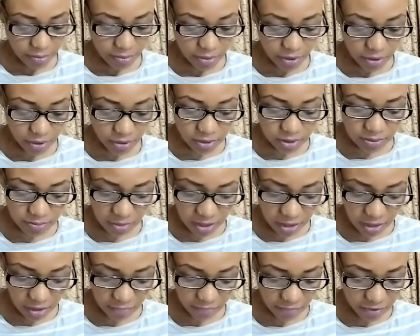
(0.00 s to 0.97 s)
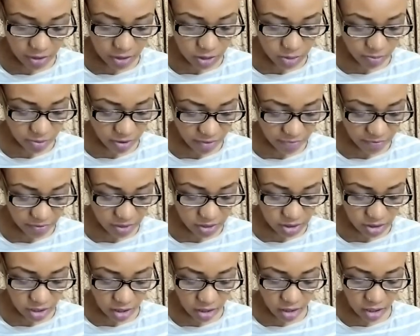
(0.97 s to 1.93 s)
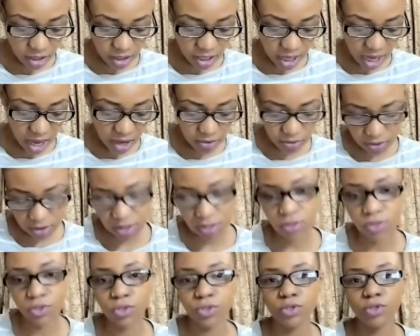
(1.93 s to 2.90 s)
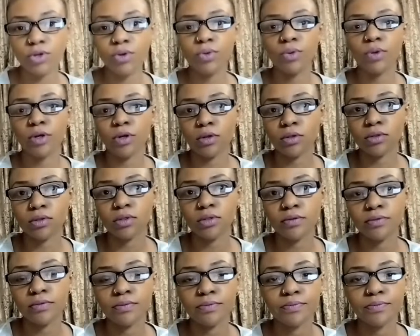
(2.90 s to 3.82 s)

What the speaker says: because many false prophets are gone out into the world.